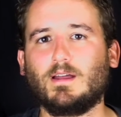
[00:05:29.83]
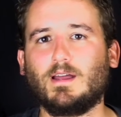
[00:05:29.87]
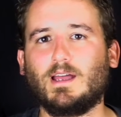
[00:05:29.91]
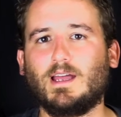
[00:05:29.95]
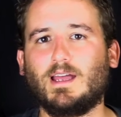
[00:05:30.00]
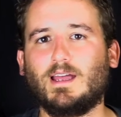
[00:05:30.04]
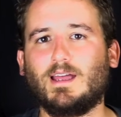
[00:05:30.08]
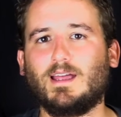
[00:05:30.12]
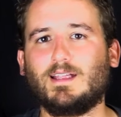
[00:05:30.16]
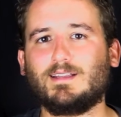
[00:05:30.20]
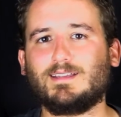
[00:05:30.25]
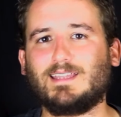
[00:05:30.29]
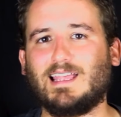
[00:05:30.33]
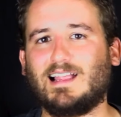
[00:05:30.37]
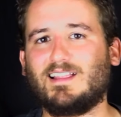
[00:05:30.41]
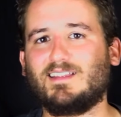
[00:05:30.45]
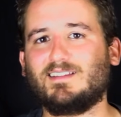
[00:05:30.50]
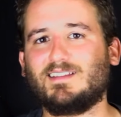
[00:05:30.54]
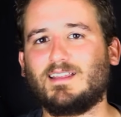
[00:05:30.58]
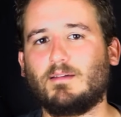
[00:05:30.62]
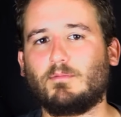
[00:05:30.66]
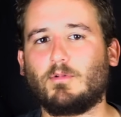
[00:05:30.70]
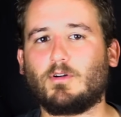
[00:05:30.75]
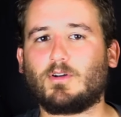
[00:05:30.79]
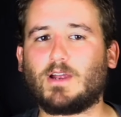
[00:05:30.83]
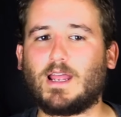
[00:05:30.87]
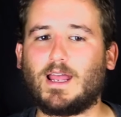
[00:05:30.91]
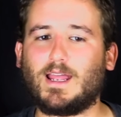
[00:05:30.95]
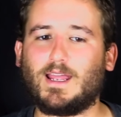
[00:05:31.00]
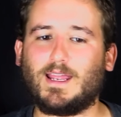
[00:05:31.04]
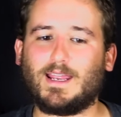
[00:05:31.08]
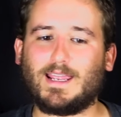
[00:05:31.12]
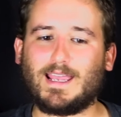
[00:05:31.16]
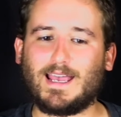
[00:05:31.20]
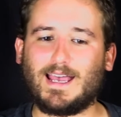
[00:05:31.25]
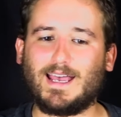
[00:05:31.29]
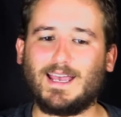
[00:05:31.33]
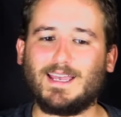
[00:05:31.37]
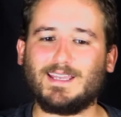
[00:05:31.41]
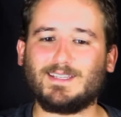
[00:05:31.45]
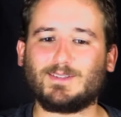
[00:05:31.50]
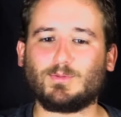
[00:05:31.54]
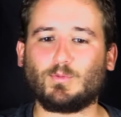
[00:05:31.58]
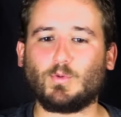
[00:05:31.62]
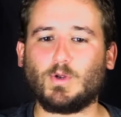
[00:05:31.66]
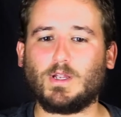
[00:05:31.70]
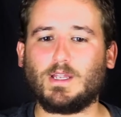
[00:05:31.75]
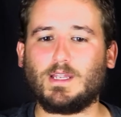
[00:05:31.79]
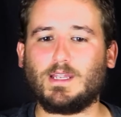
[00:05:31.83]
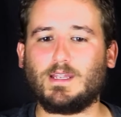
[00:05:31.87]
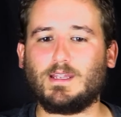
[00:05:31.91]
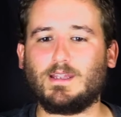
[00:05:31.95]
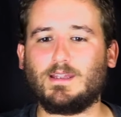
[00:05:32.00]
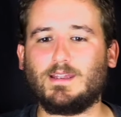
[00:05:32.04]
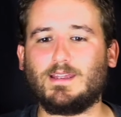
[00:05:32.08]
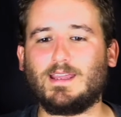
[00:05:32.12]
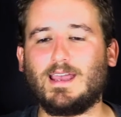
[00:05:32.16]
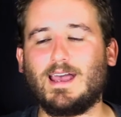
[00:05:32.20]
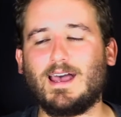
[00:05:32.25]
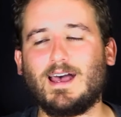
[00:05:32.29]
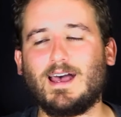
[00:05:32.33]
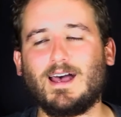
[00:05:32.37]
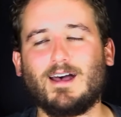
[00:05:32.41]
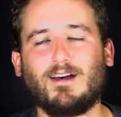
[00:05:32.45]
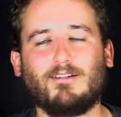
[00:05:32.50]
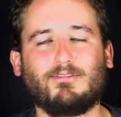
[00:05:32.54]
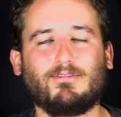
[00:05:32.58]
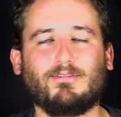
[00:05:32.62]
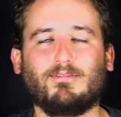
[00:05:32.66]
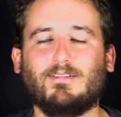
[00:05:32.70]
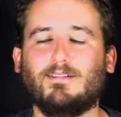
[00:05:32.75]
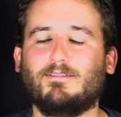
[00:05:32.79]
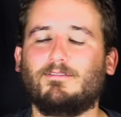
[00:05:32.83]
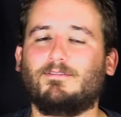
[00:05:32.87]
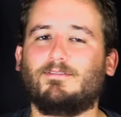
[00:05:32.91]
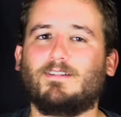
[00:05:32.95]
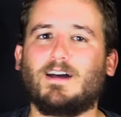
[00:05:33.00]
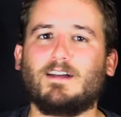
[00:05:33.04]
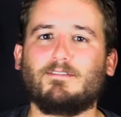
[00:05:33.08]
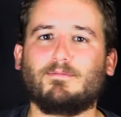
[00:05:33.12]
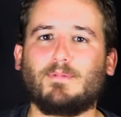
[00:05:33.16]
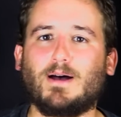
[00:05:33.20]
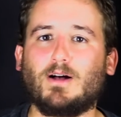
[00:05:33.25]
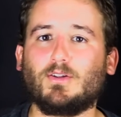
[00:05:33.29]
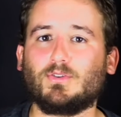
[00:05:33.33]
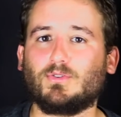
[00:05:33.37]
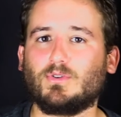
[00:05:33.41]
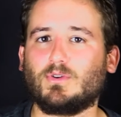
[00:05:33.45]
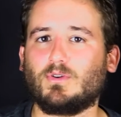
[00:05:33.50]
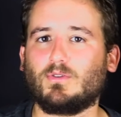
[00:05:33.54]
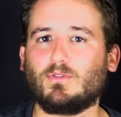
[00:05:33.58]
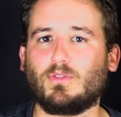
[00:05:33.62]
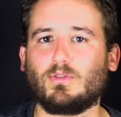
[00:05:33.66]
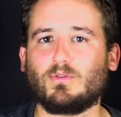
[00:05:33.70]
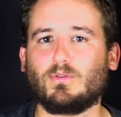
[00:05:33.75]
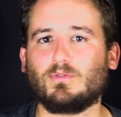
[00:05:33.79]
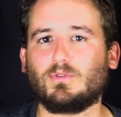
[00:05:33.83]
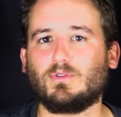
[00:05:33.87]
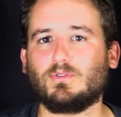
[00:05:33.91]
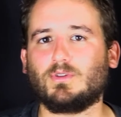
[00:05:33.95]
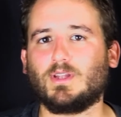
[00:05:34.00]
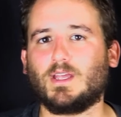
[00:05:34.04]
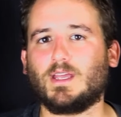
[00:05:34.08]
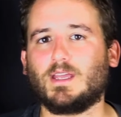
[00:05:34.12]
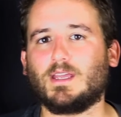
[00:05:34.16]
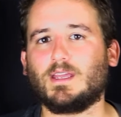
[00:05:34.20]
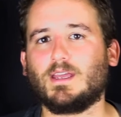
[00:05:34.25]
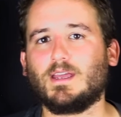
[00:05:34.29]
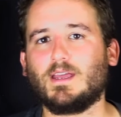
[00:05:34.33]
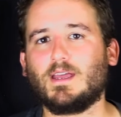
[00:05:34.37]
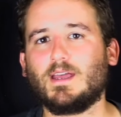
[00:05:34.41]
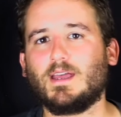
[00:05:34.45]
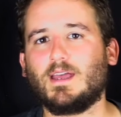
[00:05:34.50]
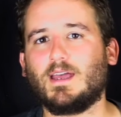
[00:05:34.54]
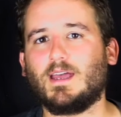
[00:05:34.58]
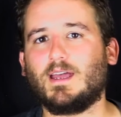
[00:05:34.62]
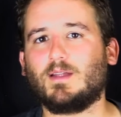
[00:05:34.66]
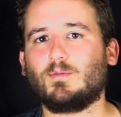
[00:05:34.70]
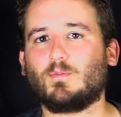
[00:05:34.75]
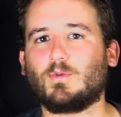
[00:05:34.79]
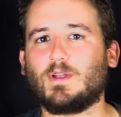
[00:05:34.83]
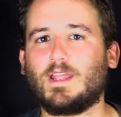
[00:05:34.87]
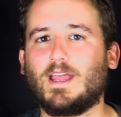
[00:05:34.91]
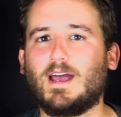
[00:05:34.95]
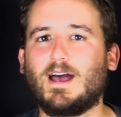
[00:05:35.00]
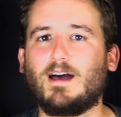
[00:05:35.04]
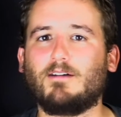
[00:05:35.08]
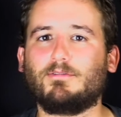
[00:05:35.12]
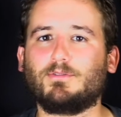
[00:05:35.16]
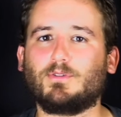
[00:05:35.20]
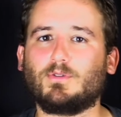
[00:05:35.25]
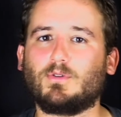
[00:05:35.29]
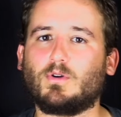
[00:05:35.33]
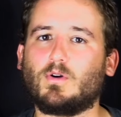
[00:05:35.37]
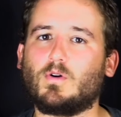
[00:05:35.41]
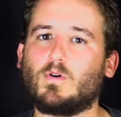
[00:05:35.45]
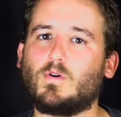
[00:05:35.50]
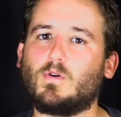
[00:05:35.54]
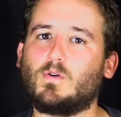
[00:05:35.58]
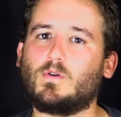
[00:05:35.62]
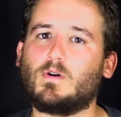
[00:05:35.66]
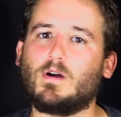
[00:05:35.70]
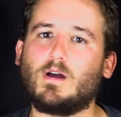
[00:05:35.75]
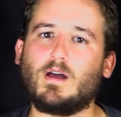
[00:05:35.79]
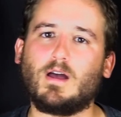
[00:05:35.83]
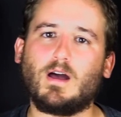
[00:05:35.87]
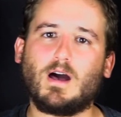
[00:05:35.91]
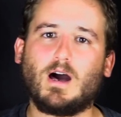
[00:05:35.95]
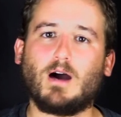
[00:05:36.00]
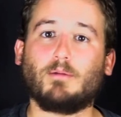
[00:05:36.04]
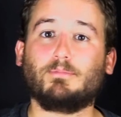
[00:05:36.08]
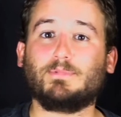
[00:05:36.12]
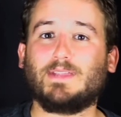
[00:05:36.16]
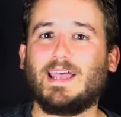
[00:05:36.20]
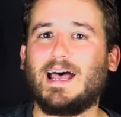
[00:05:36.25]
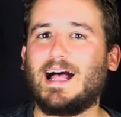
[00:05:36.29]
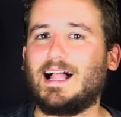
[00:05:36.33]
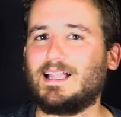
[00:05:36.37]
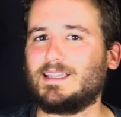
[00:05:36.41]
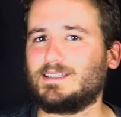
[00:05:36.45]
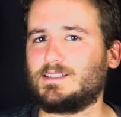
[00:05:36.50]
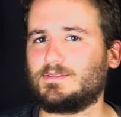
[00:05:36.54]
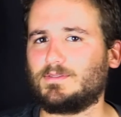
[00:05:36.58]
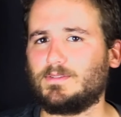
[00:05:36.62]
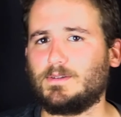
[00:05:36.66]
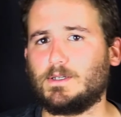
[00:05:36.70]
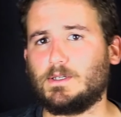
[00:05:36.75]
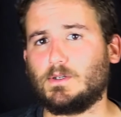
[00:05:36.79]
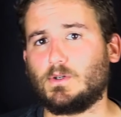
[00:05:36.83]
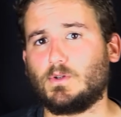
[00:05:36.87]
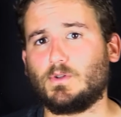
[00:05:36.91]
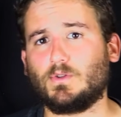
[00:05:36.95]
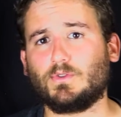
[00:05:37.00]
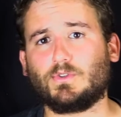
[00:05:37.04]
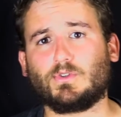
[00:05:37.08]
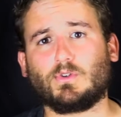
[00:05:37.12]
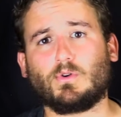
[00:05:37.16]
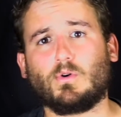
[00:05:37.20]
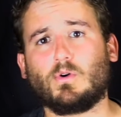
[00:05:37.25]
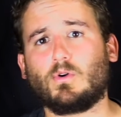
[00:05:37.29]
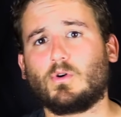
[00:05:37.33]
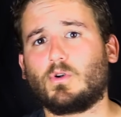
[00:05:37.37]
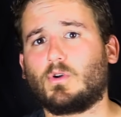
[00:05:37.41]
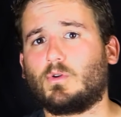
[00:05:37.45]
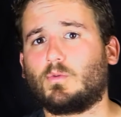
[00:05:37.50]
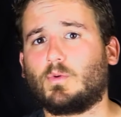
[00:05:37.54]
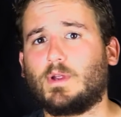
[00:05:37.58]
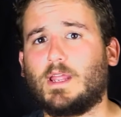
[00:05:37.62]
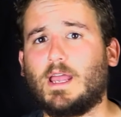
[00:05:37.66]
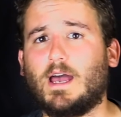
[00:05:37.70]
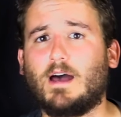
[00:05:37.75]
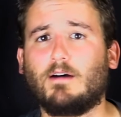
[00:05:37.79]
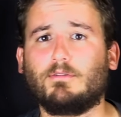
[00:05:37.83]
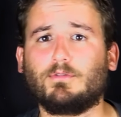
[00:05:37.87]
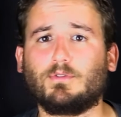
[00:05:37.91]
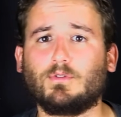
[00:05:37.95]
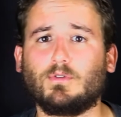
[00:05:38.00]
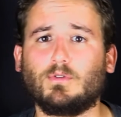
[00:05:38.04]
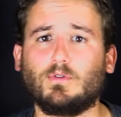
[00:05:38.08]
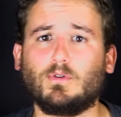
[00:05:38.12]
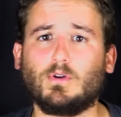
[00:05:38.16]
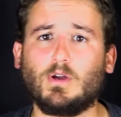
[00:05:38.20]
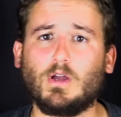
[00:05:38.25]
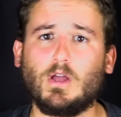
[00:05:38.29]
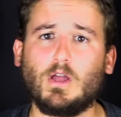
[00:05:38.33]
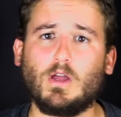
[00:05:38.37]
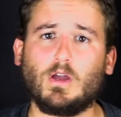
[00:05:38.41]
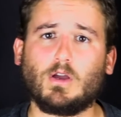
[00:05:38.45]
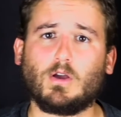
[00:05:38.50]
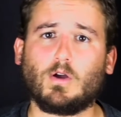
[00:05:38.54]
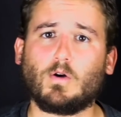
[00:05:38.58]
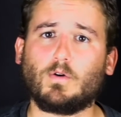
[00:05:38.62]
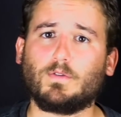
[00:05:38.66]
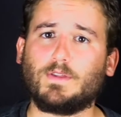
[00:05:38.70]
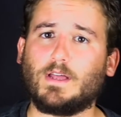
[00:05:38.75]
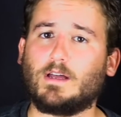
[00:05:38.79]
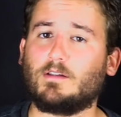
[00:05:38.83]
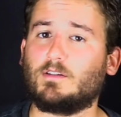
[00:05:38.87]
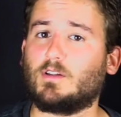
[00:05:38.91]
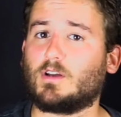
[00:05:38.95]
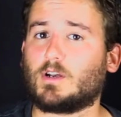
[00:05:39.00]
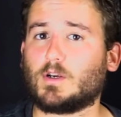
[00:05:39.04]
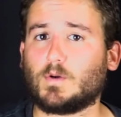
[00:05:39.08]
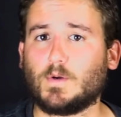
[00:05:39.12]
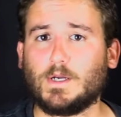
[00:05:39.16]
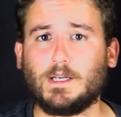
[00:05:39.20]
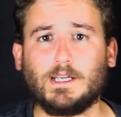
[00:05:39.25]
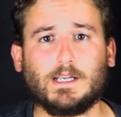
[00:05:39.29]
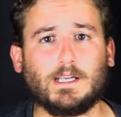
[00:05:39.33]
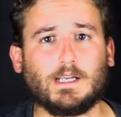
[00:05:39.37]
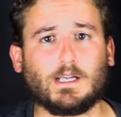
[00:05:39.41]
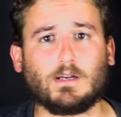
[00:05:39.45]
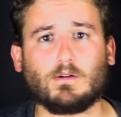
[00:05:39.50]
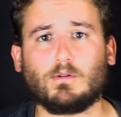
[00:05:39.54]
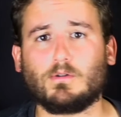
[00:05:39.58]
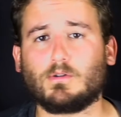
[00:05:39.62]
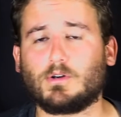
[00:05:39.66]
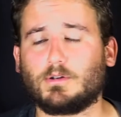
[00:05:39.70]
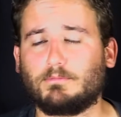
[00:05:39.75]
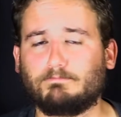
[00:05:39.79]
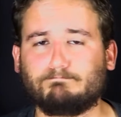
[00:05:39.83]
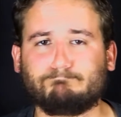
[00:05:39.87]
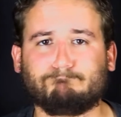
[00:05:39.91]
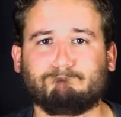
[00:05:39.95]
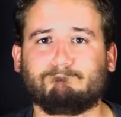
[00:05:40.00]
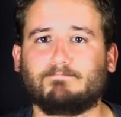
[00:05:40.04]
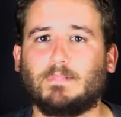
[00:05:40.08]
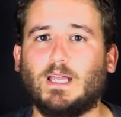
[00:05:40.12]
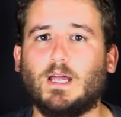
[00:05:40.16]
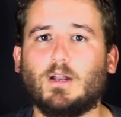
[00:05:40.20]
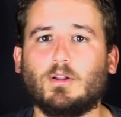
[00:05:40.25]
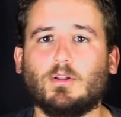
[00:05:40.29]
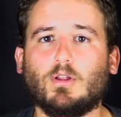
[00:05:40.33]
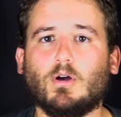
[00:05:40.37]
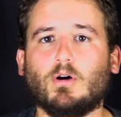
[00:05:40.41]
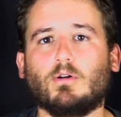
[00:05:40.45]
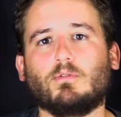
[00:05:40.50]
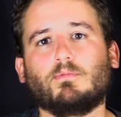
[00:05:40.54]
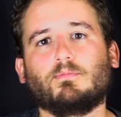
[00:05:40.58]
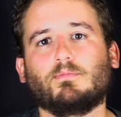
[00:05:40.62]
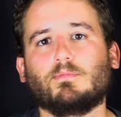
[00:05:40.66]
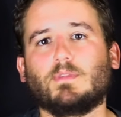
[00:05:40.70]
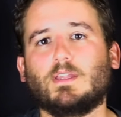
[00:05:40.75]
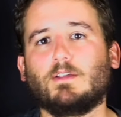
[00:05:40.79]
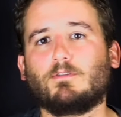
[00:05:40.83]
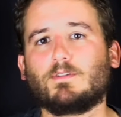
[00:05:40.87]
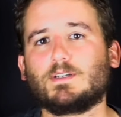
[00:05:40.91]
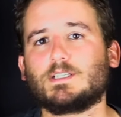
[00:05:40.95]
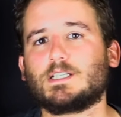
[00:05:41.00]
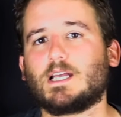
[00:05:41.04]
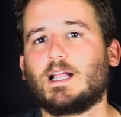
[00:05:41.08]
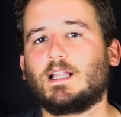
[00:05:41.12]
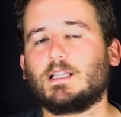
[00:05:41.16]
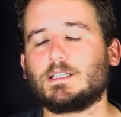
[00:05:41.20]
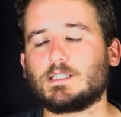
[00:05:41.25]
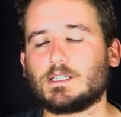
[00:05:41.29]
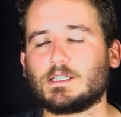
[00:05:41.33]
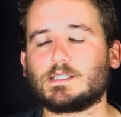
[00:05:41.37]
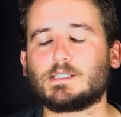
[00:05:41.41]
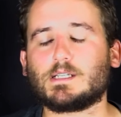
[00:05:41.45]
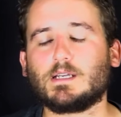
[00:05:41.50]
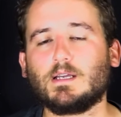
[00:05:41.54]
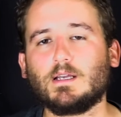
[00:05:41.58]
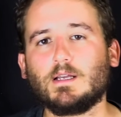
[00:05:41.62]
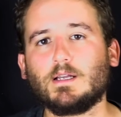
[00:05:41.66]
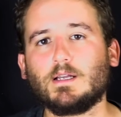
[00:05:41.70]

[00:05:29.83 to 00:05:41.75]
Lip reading: and telling them, okay, guys, we have 5 miles to go through today, and we have to go up talus fields, or we have to go down a creek, or I don't know, different challenges.